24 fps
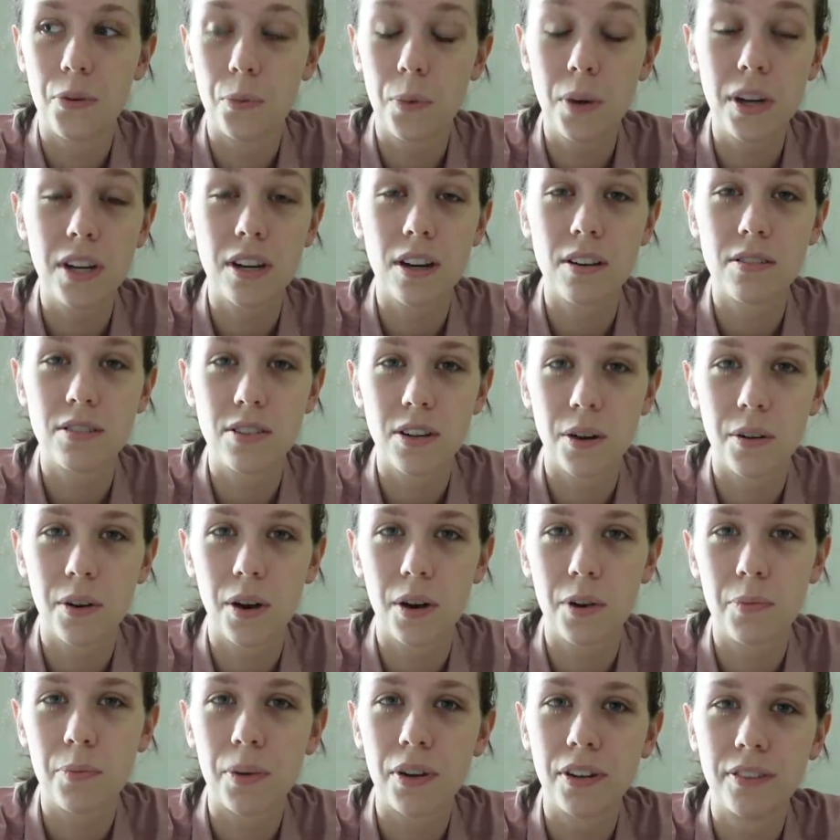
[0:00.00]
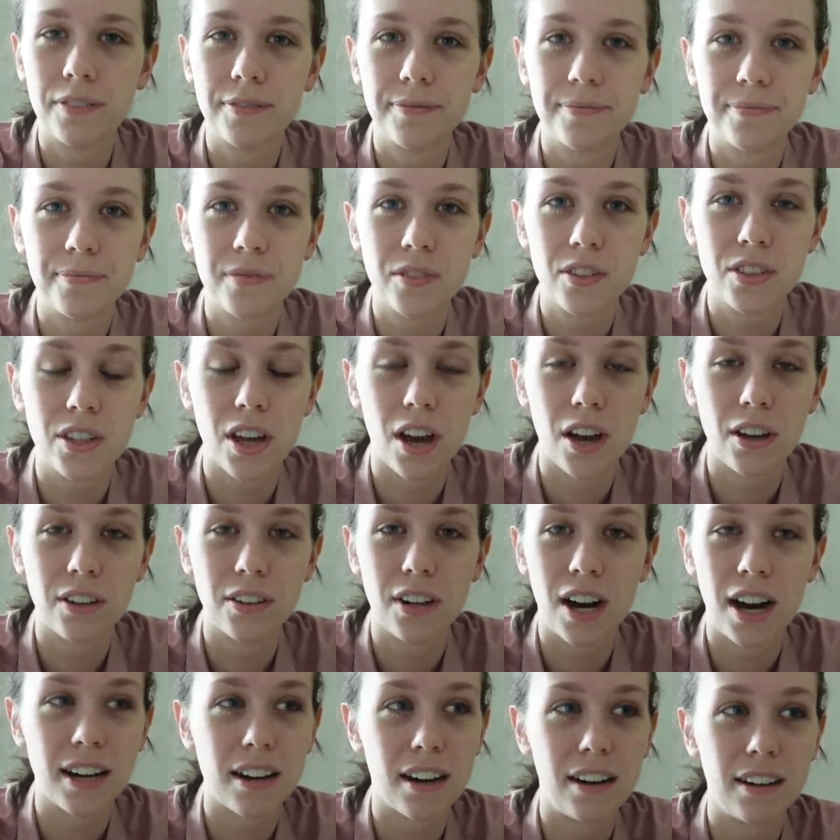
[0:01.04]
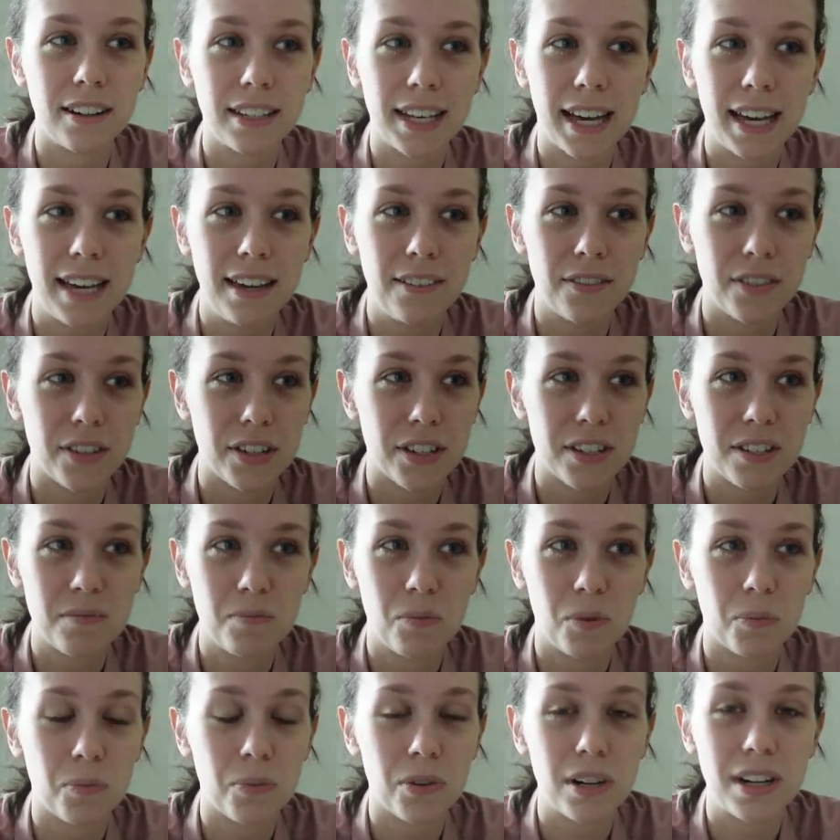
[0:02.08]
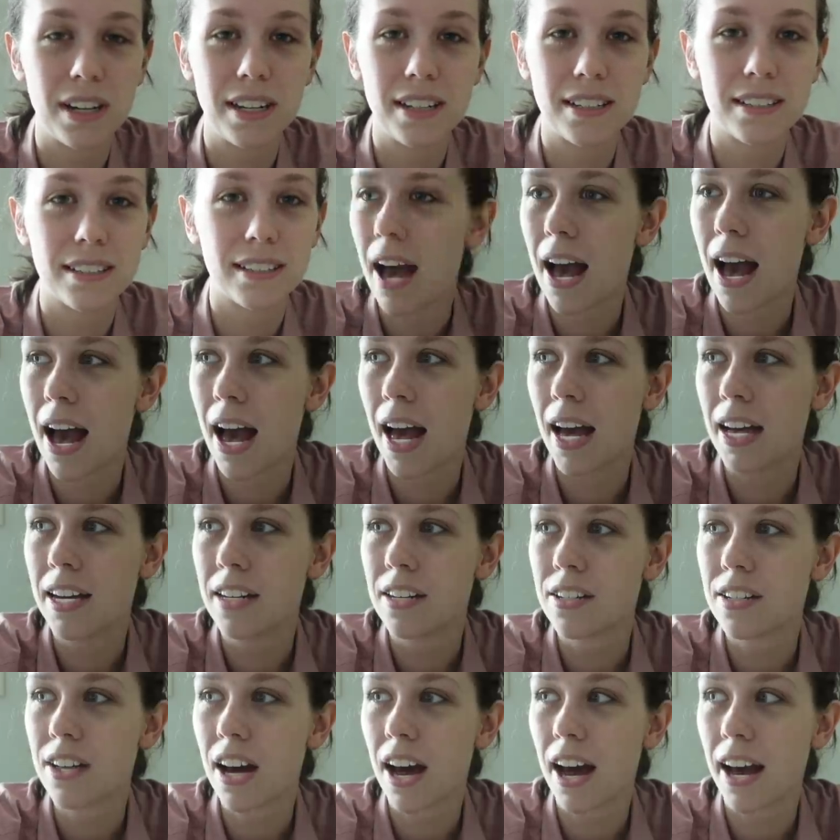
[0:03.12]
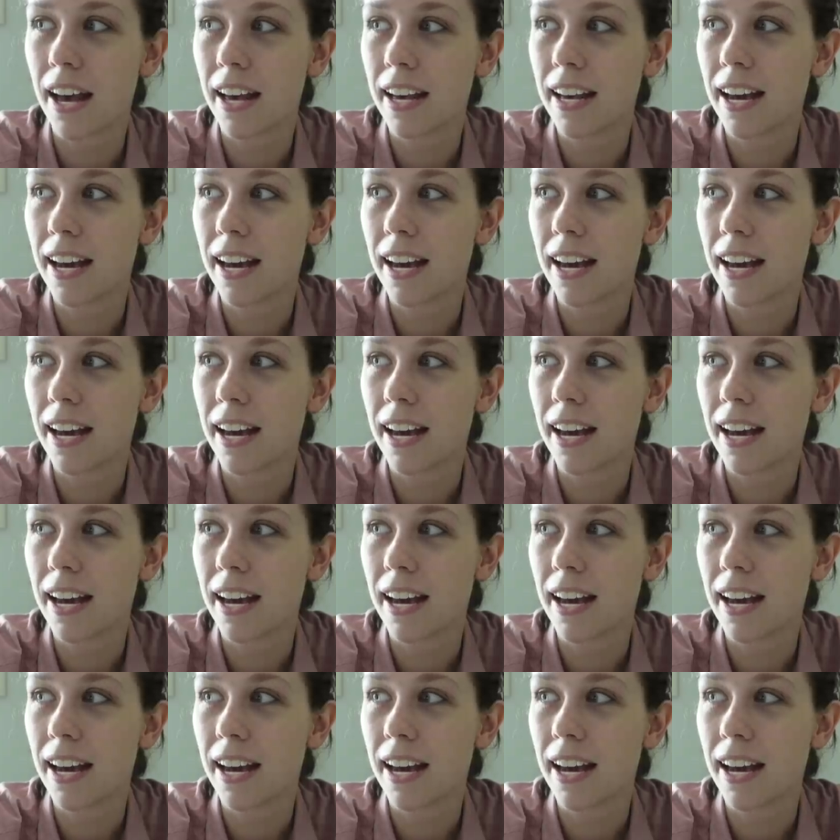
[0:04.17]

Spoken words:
The windows don't open, so I can't get even a small breeze, and I